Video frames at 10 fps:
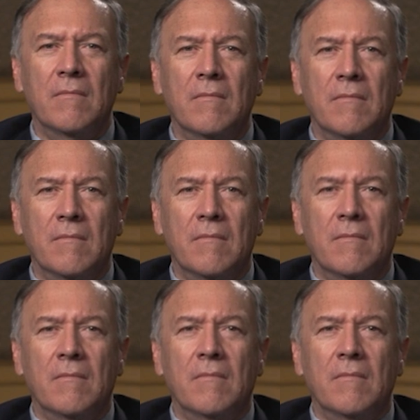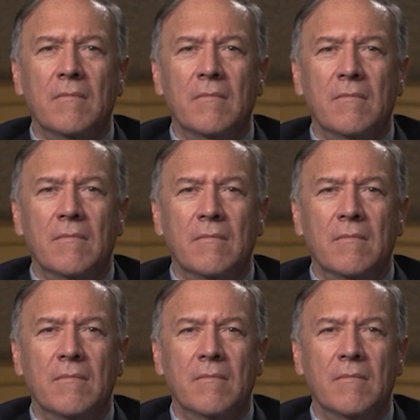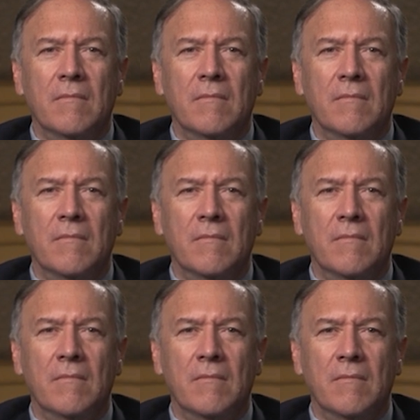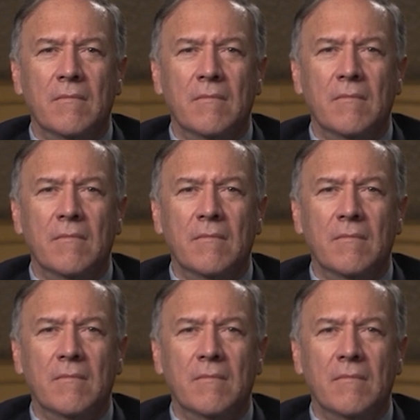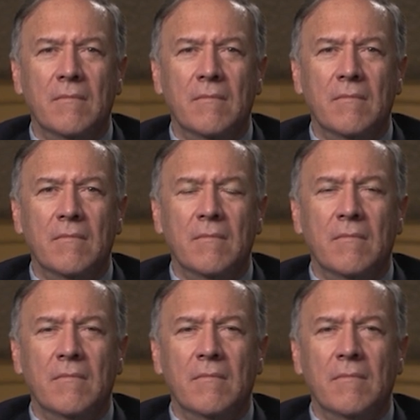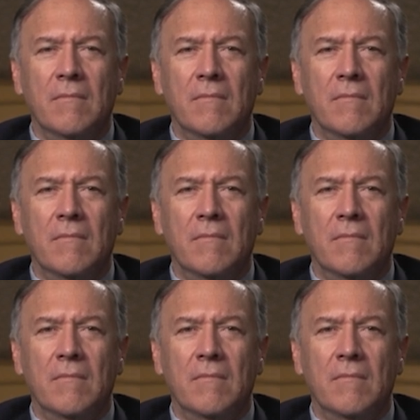This person isn't speaking.